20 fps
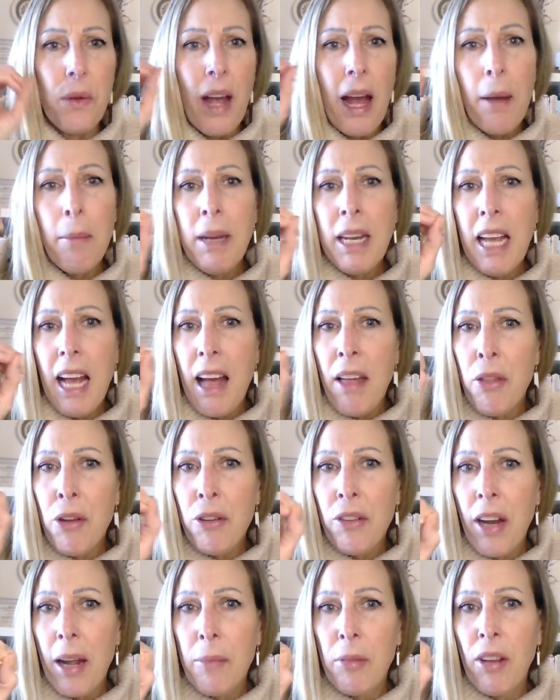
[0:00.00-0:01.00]
How many other
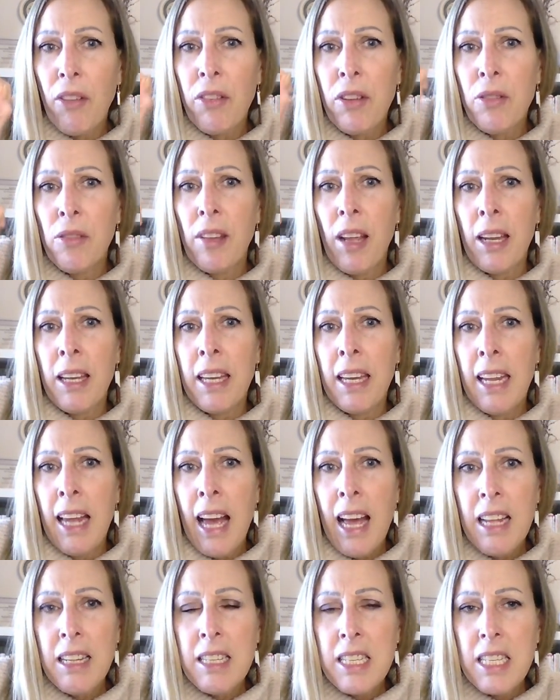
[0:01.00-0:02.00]
times have you said
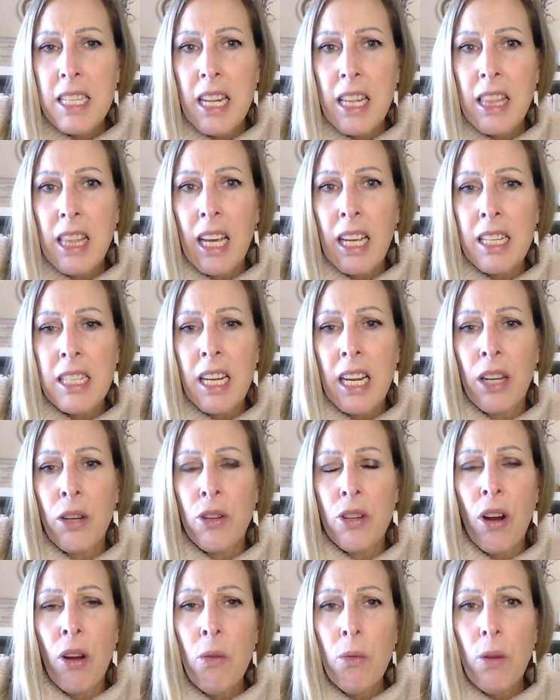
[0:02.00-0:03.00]
yes to things that you
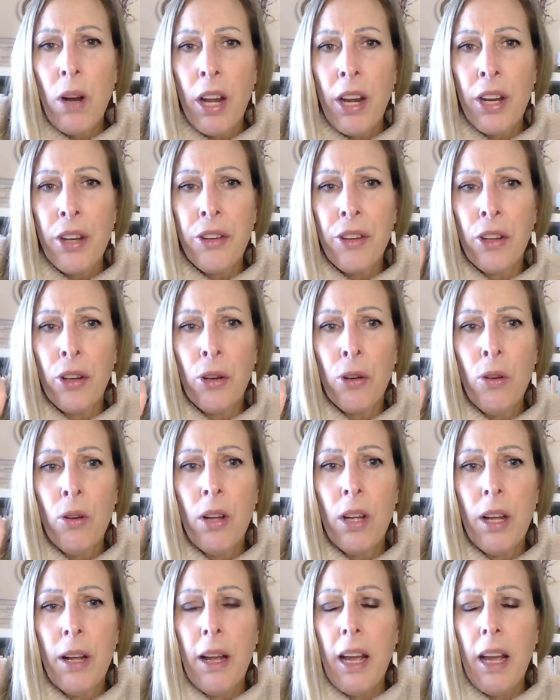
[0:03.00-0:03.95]
don't want to do